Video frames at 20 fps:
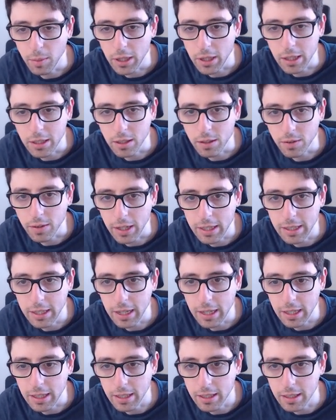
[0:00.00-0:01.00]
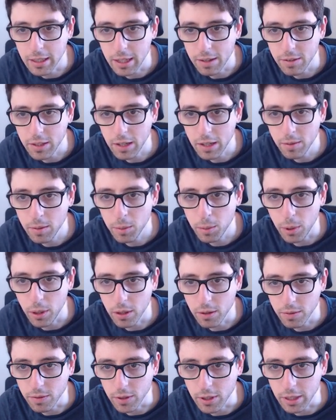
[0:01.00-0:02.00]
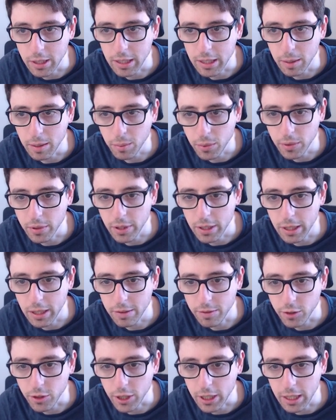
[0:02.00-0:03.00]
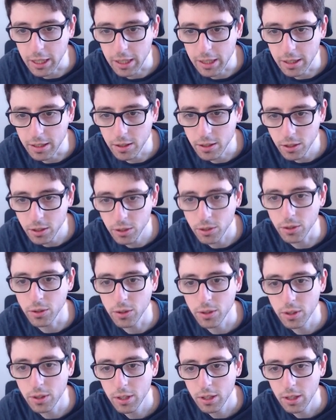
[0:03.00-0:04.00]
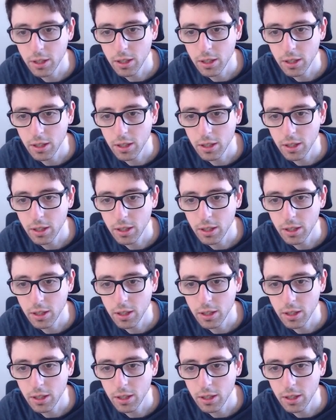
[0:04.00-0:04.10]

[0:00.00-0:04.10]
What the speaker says: Because if I take this f7 pawn, for example, then after king e2,